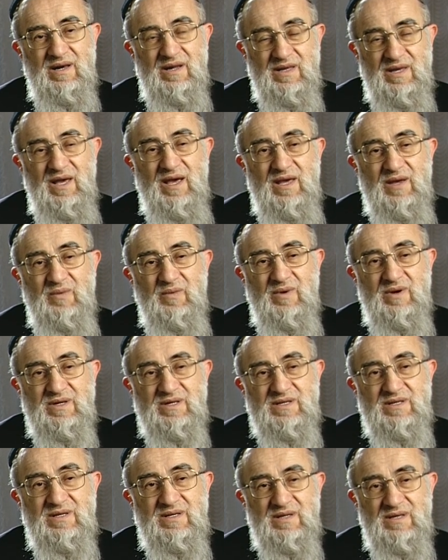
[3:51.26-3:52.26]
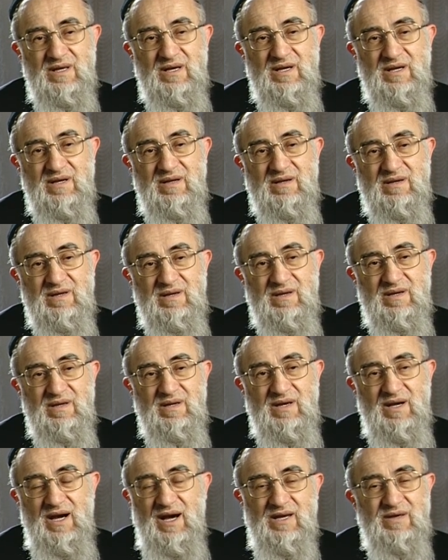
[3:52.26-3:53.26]
Yeah, he was, yeah.
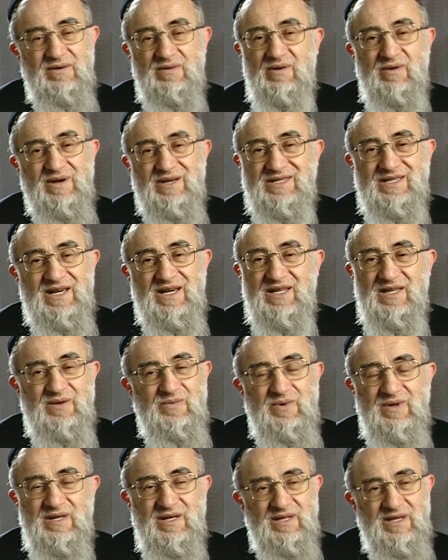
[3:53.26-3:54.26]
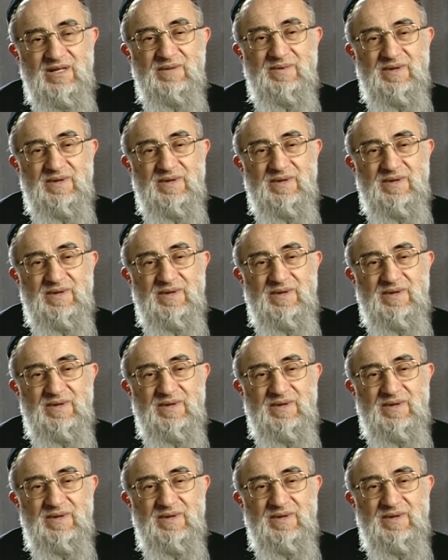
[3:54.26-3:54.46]
I don't know exactly what he did,